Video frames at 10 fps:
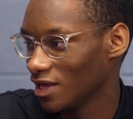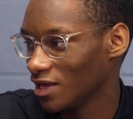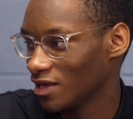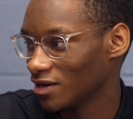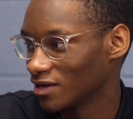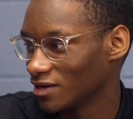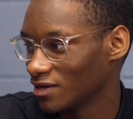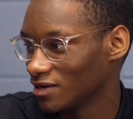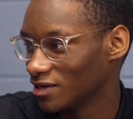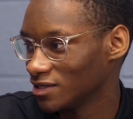and
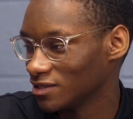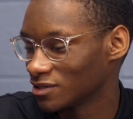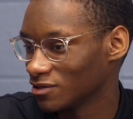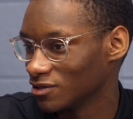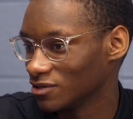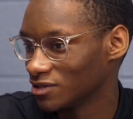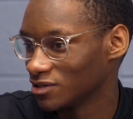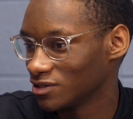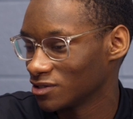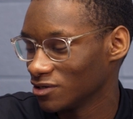it just it's
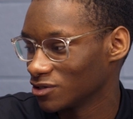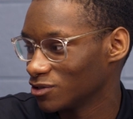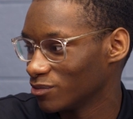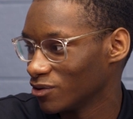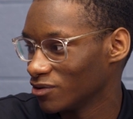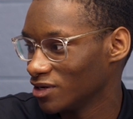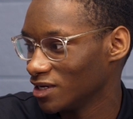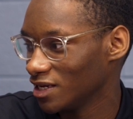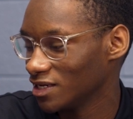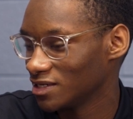just looked upon
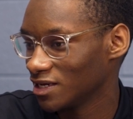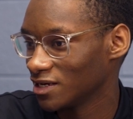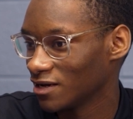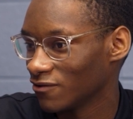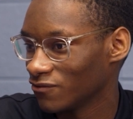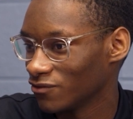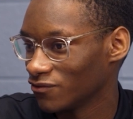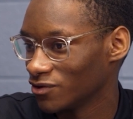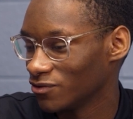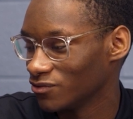and they get taken out for it
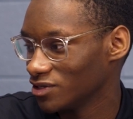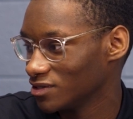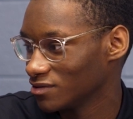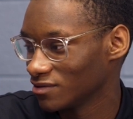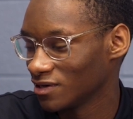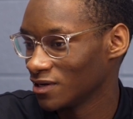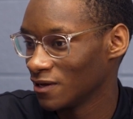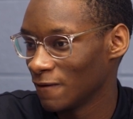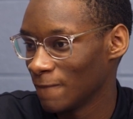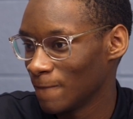for no reason.
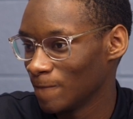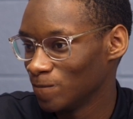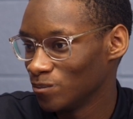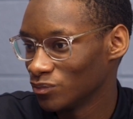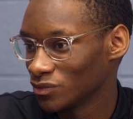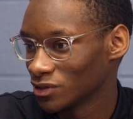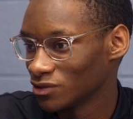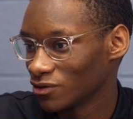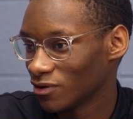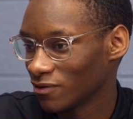Mm.
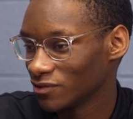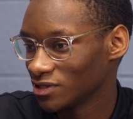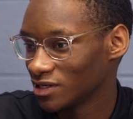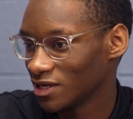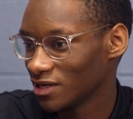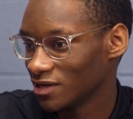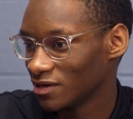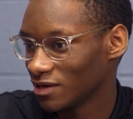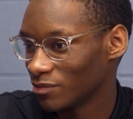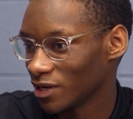So I would say
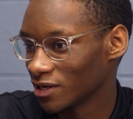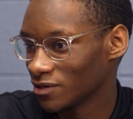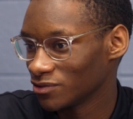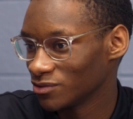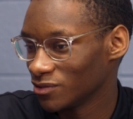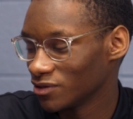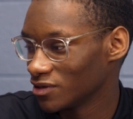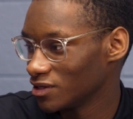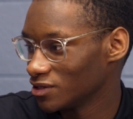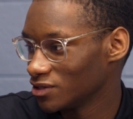that Black History
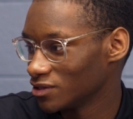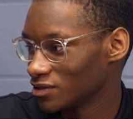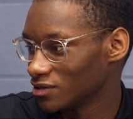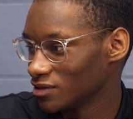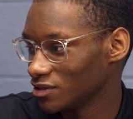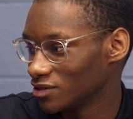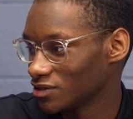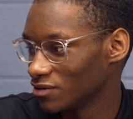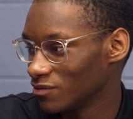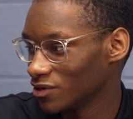Month is just is
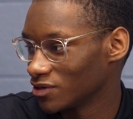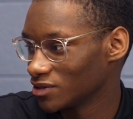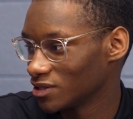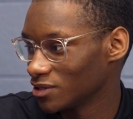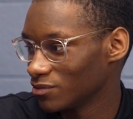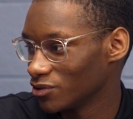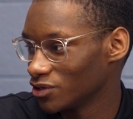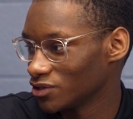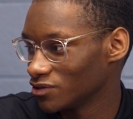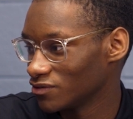just a month of
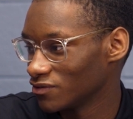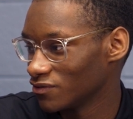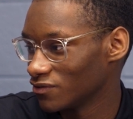celebration.